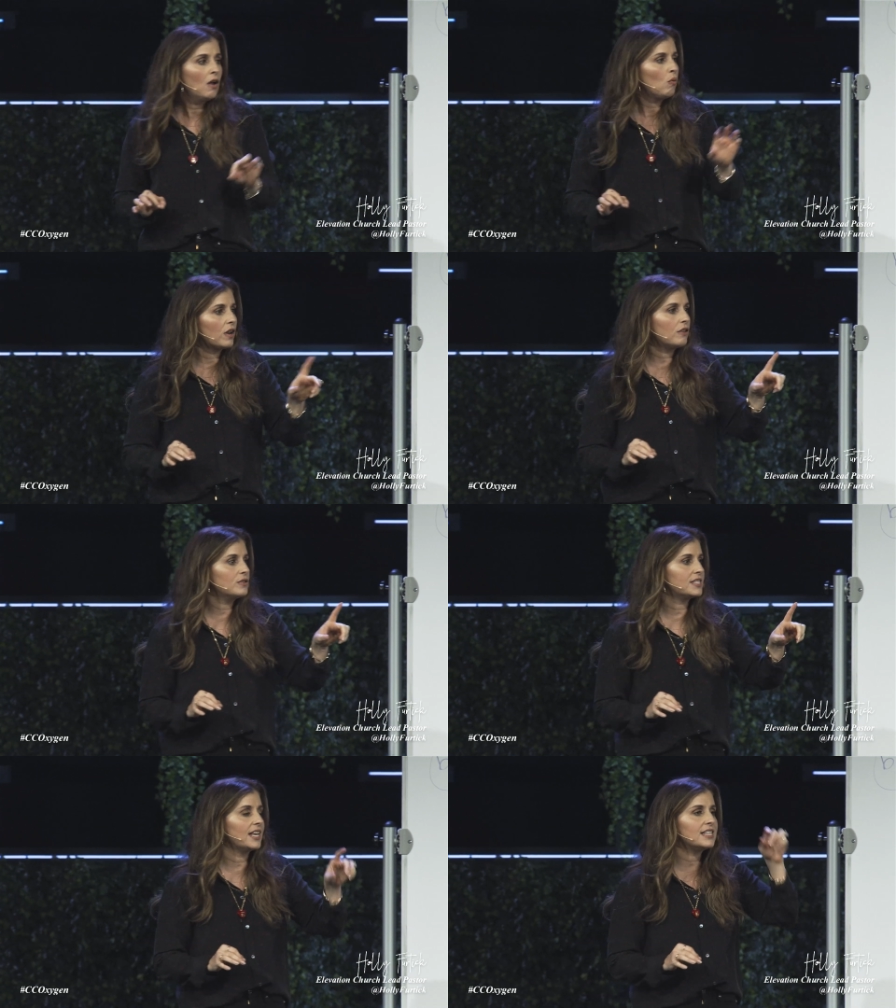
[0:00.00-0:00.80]
One of
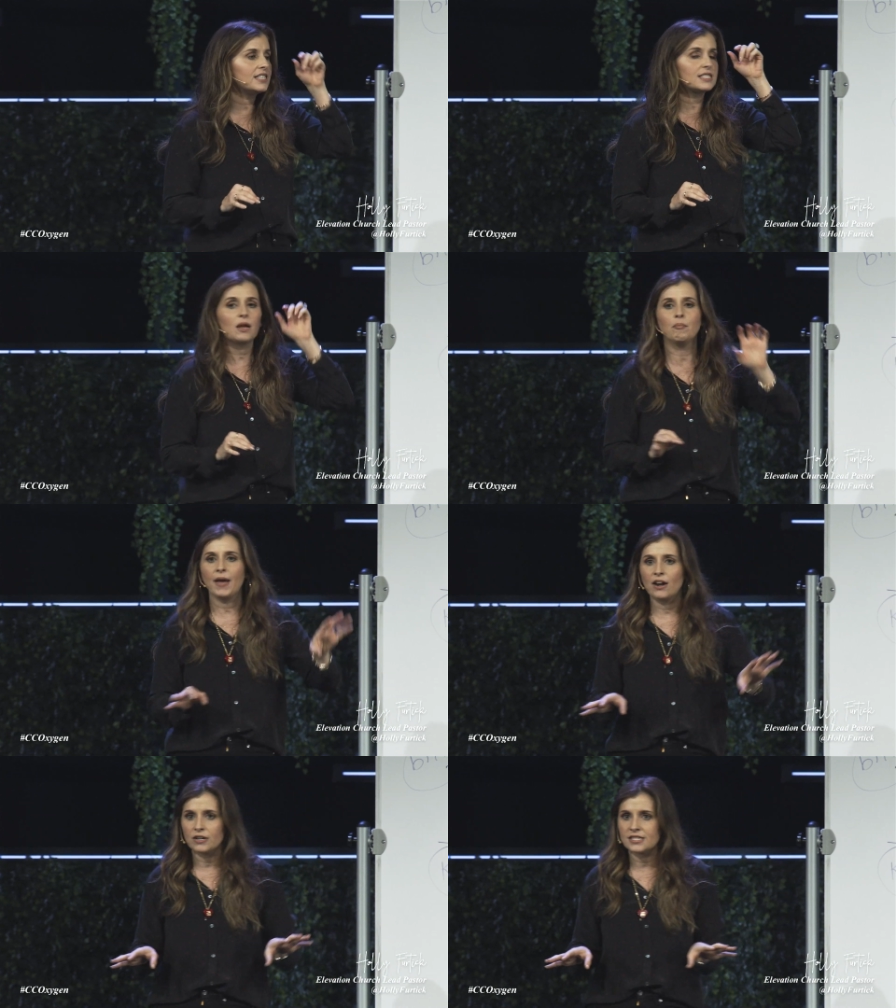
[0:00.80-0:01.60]
those things is
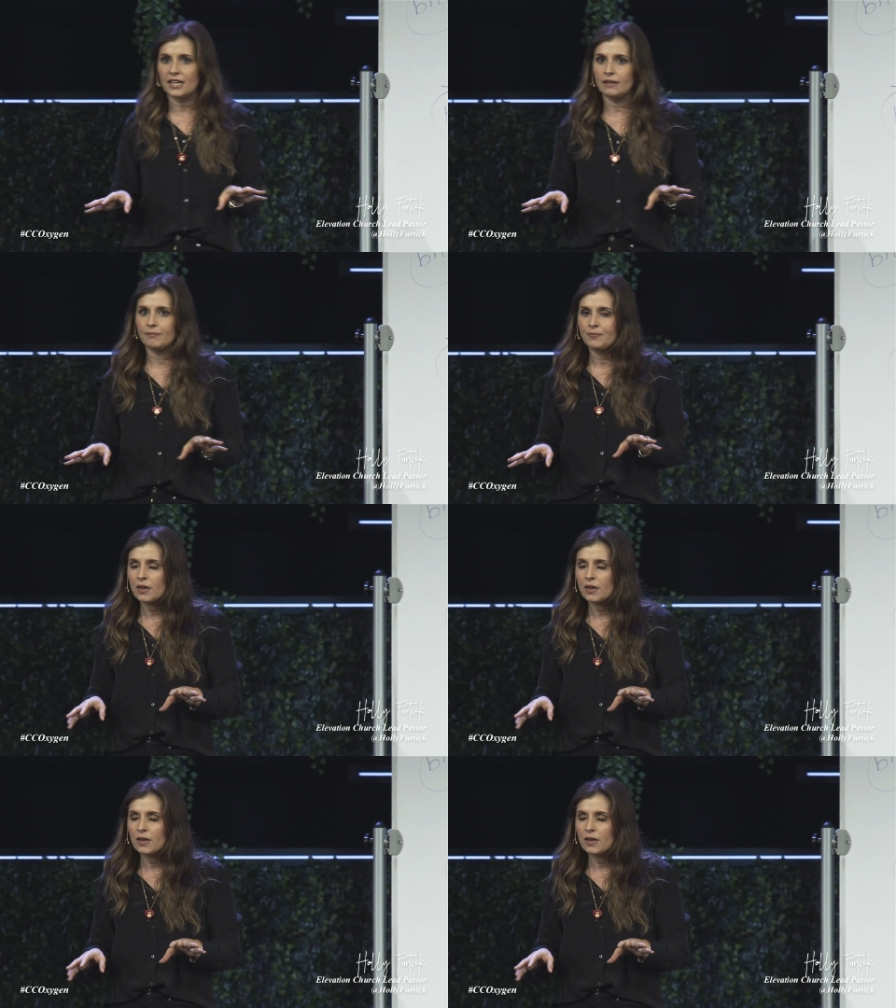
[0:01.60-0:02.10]
comparison.